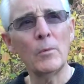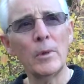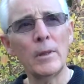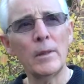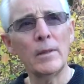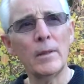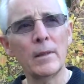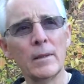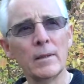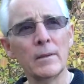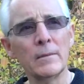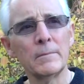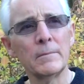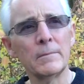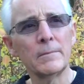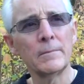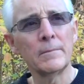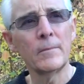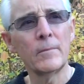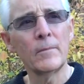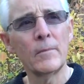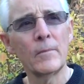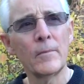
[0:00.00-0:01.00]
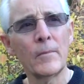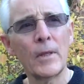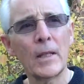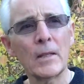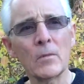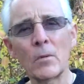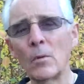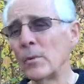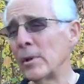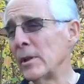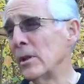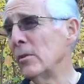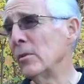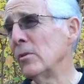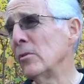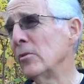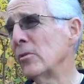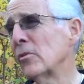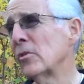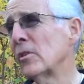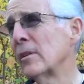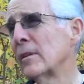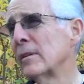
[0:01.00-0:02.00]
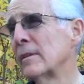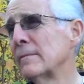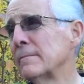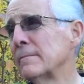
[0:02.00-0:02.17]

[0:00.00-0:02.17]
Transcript: would. That's what we used.